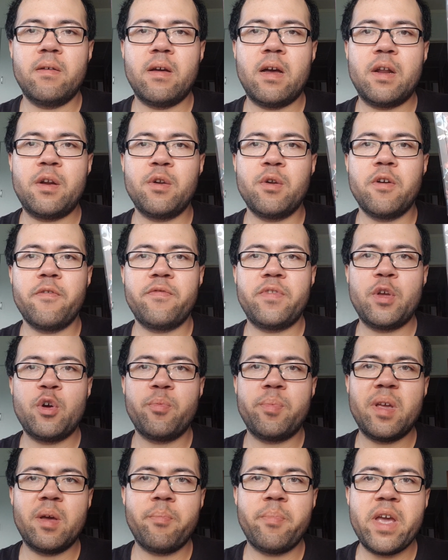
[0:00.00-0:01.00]
don't know if there
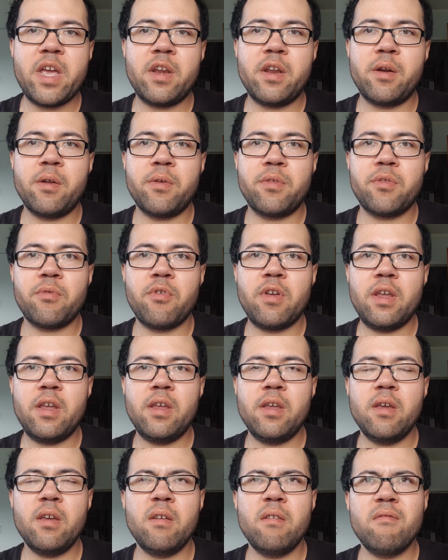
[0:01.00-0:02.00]
will be a Bayonetta
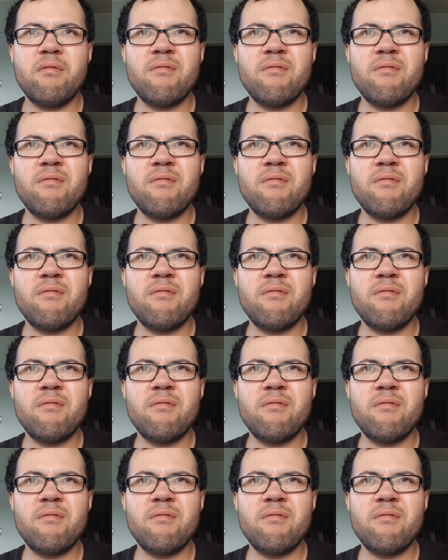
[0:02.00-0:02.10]
3.